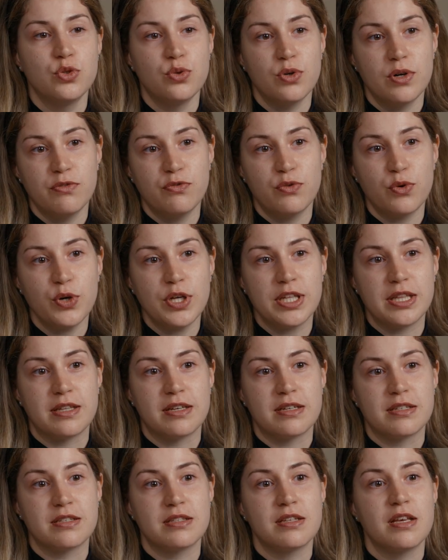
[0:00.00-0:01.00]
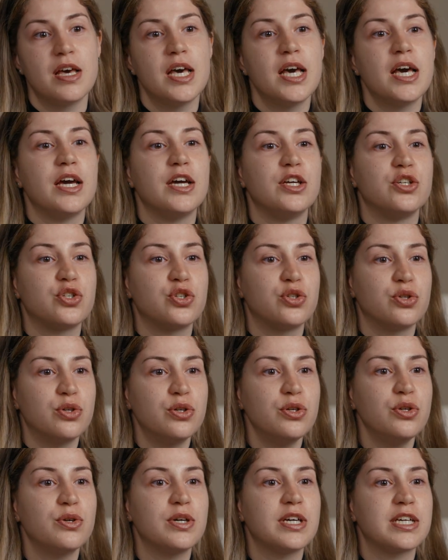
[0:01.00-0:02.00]
To avoid this,
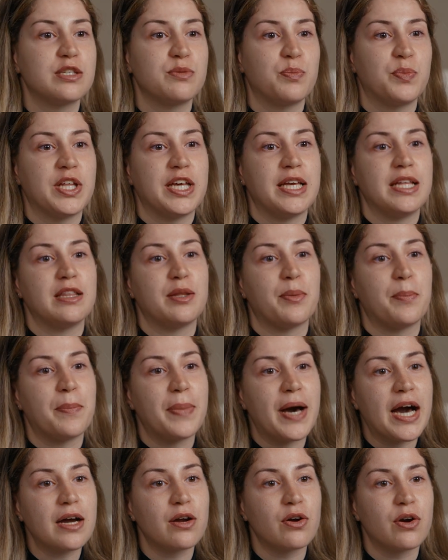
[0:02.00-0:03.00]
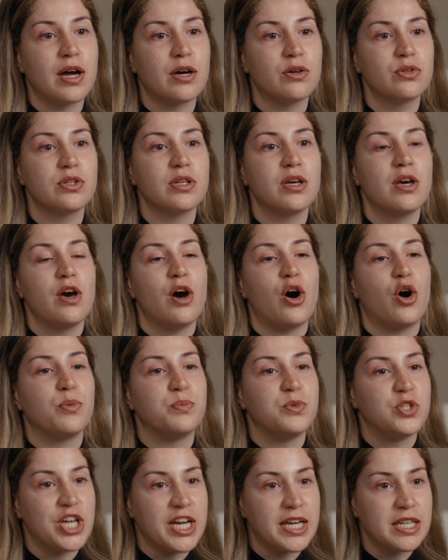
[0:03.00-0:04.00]
ensure you explain the background,
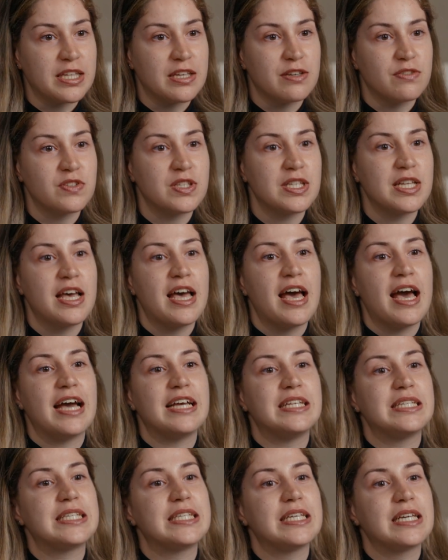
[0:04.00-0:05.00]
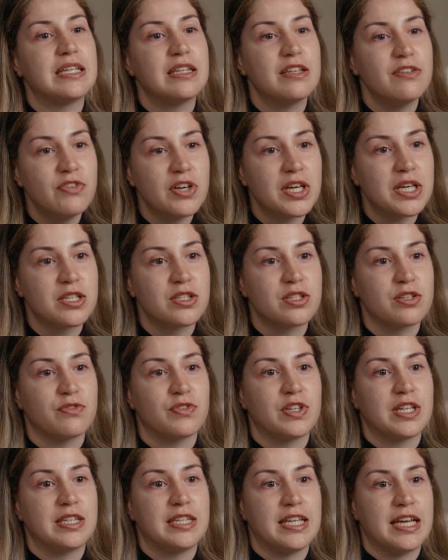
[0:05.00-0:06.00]
objectives, and significance
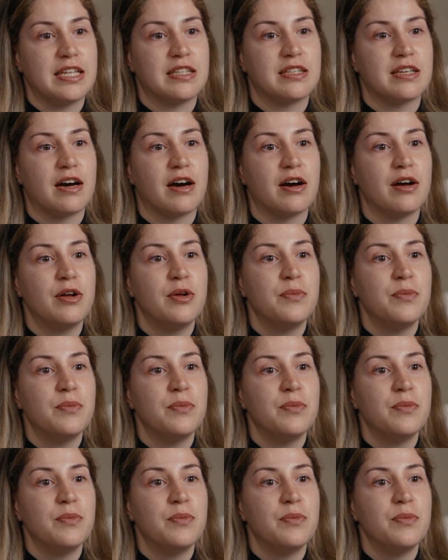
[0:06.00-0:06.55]
of the data